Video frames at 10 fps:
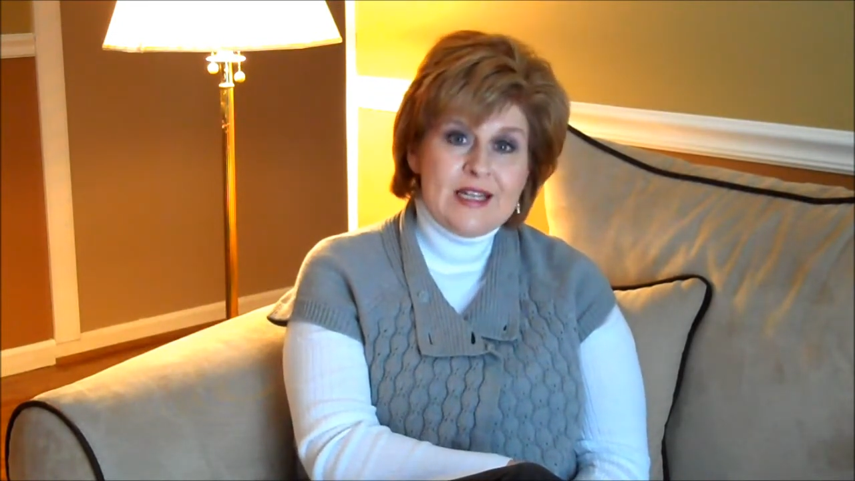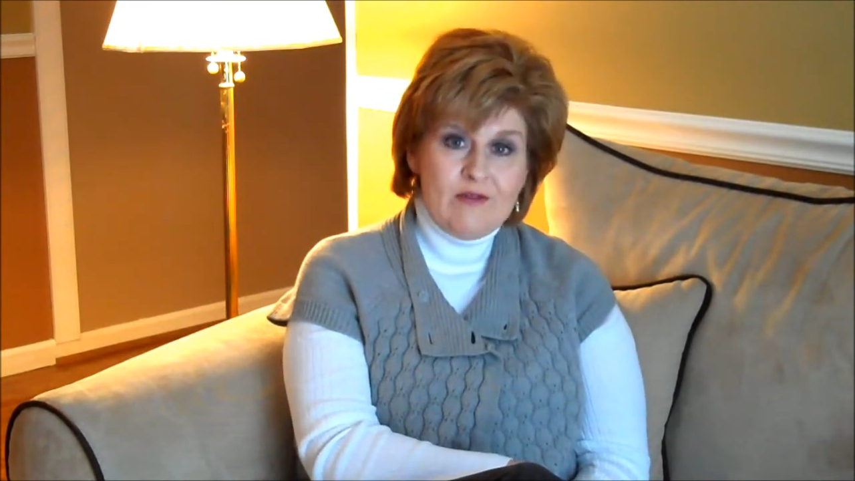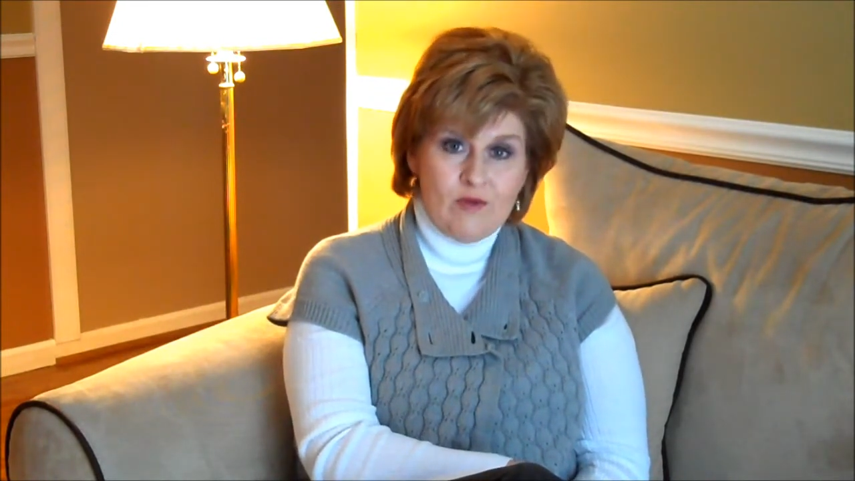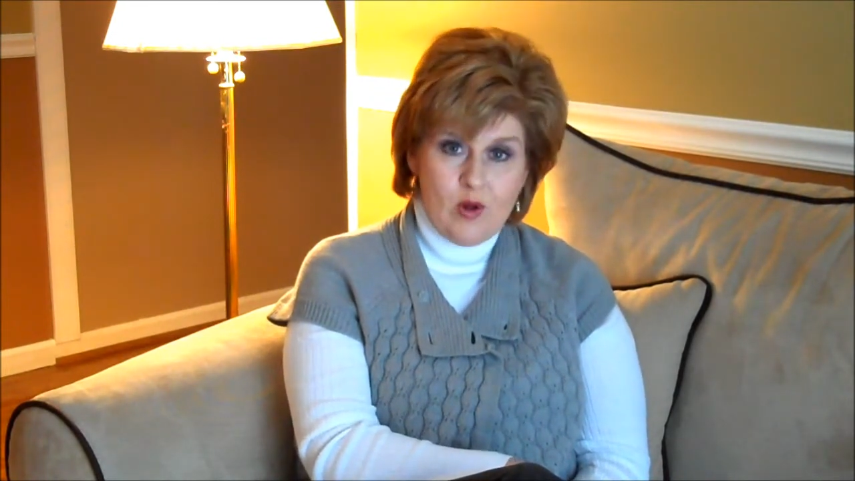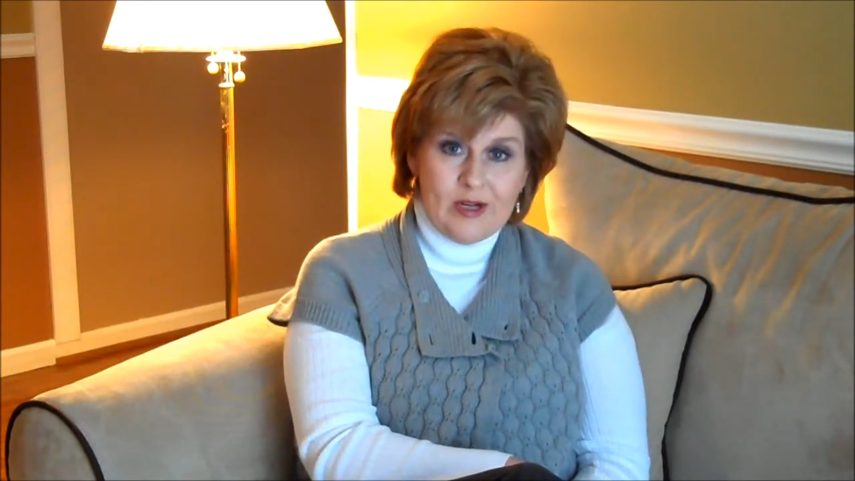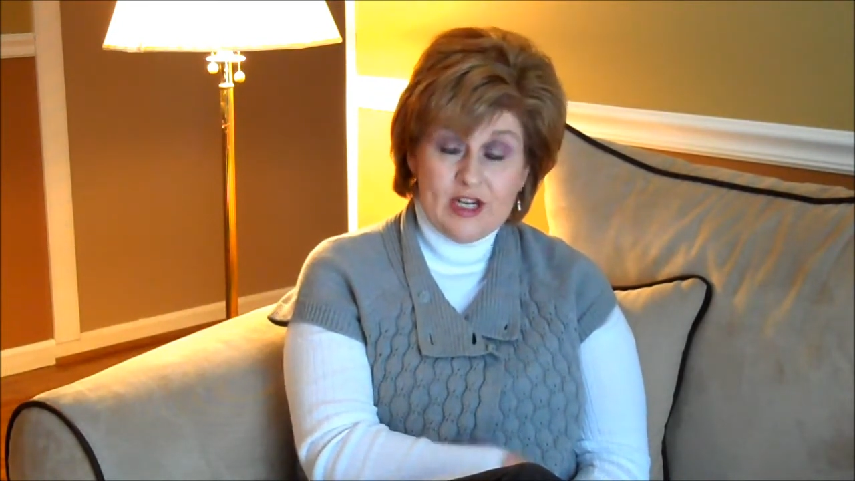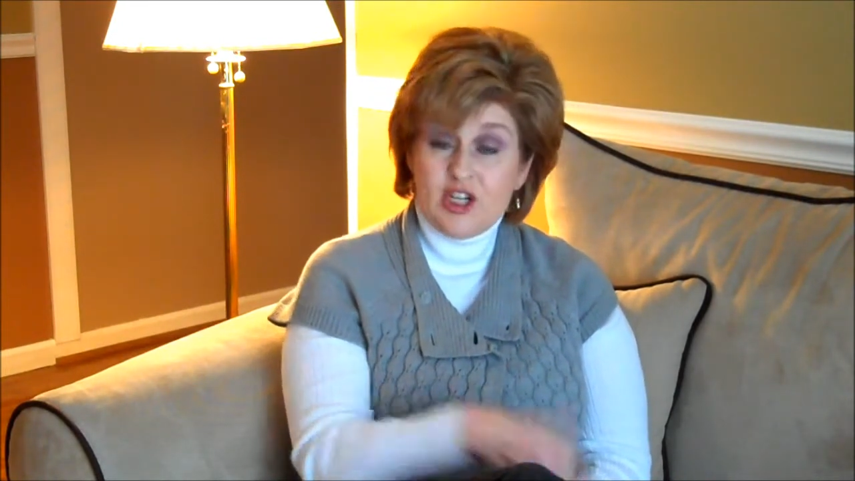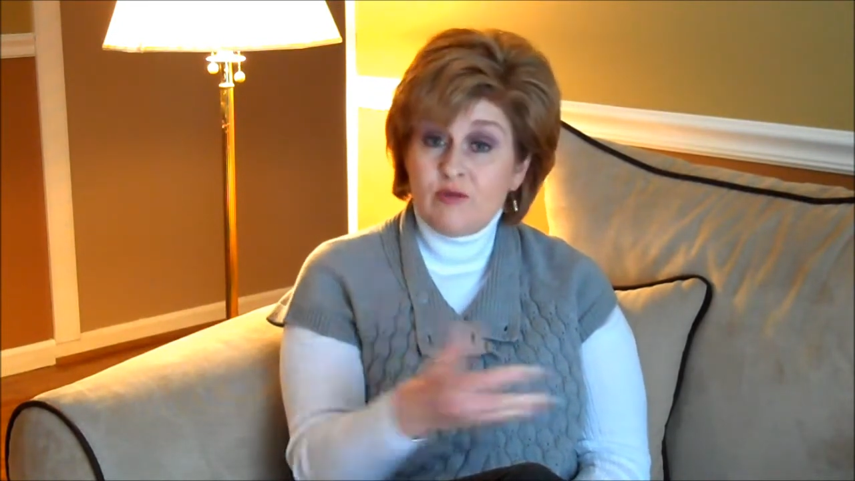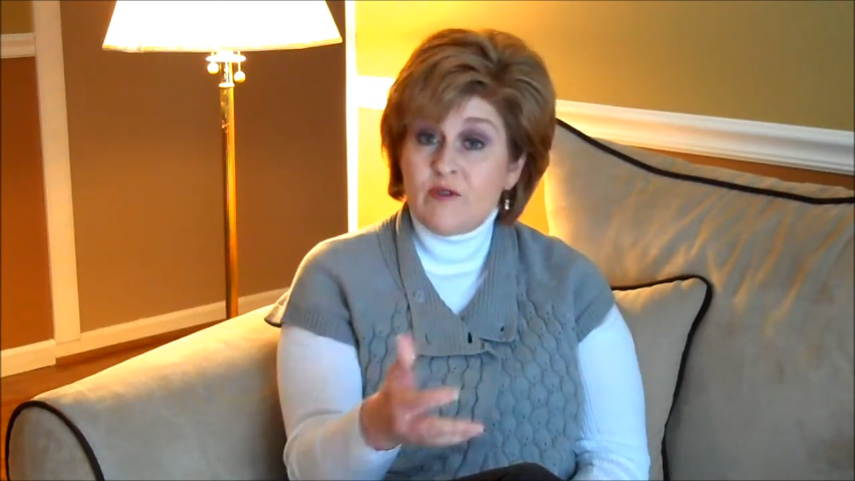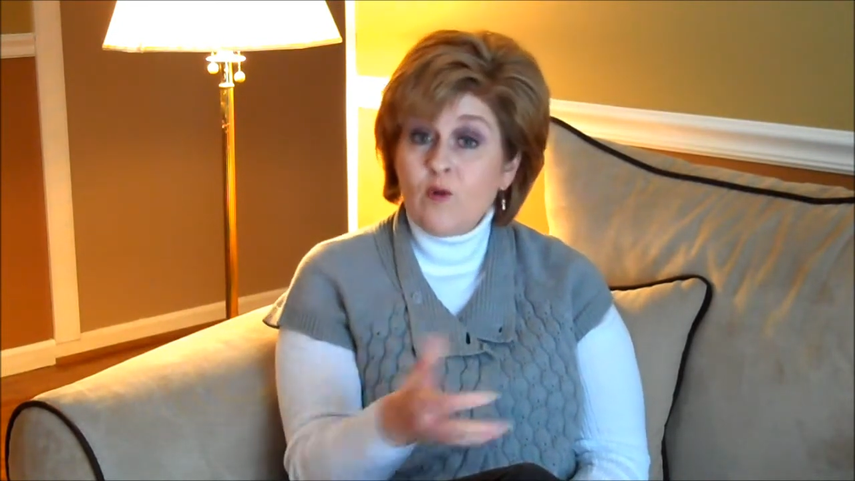Rowland, and she
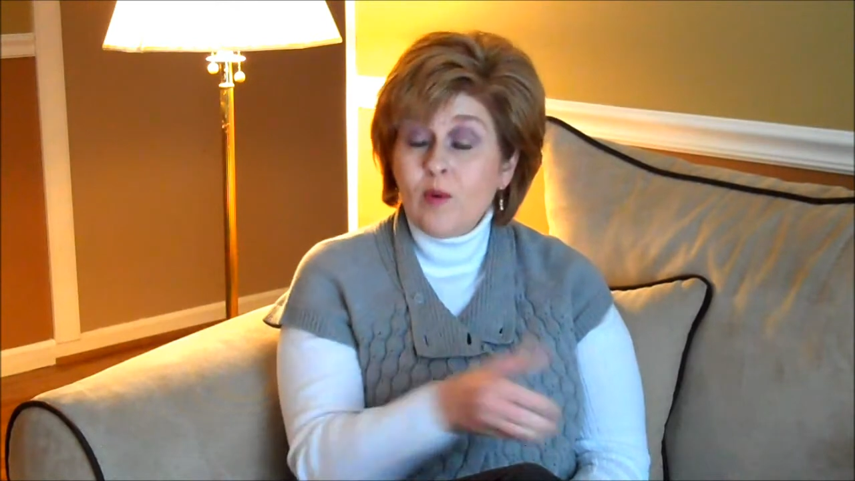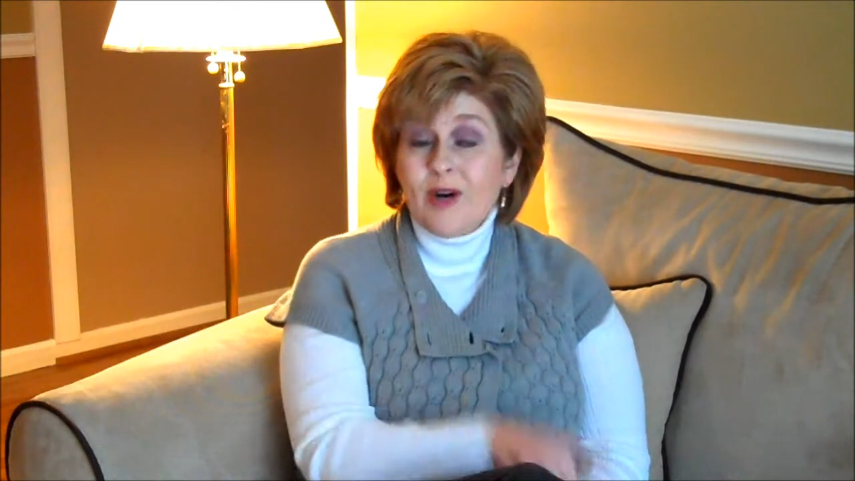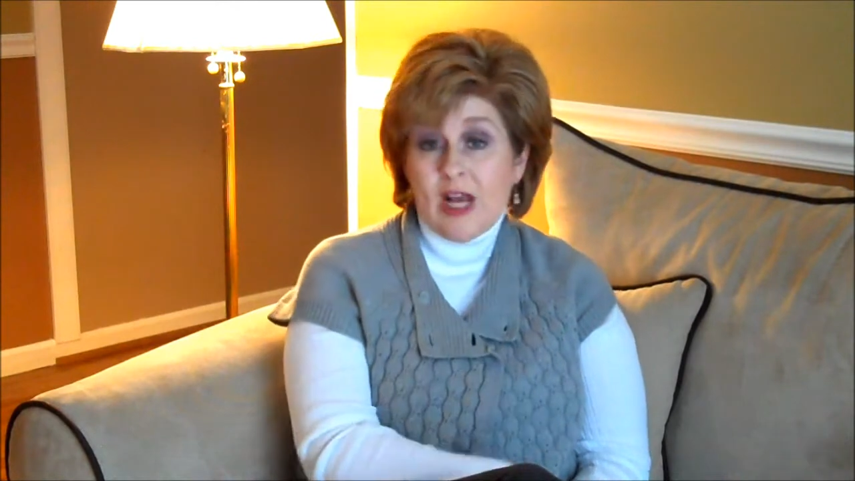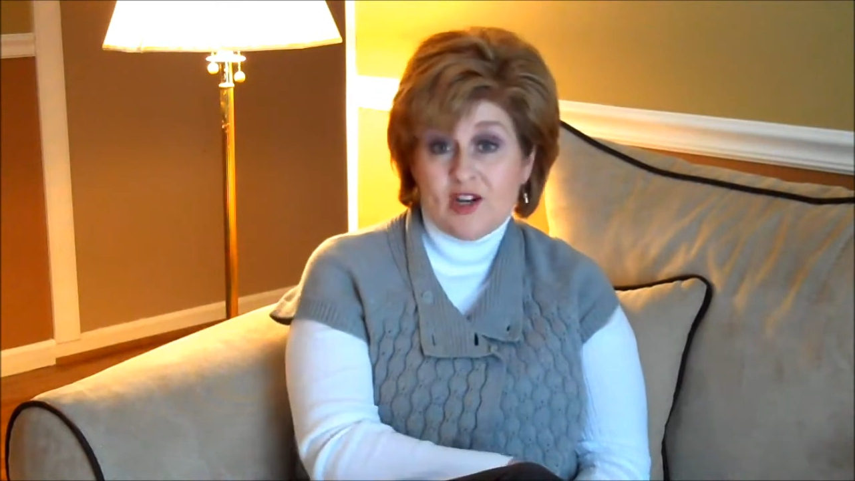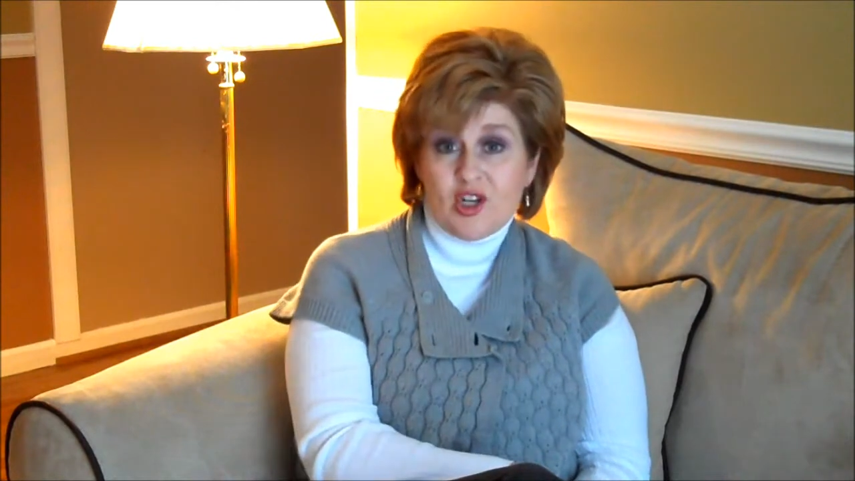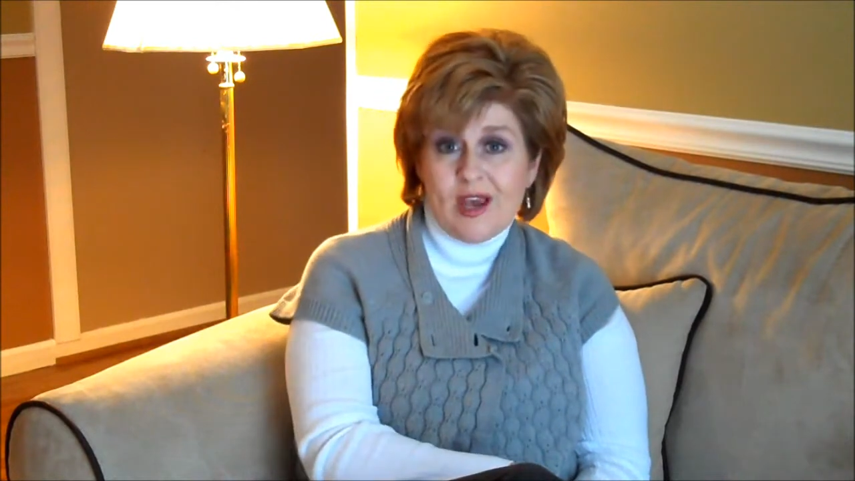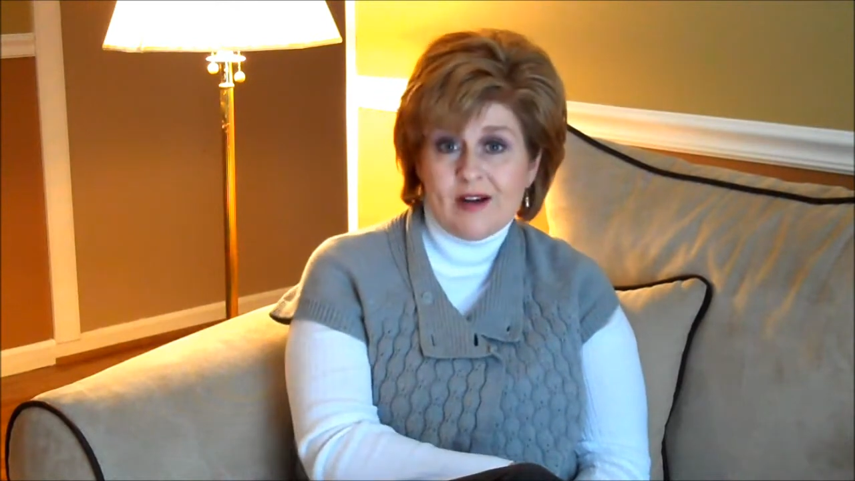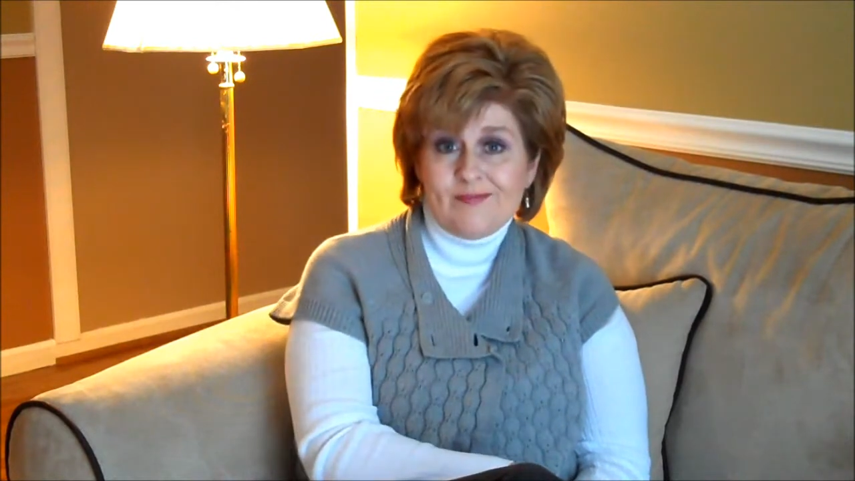was a former educator.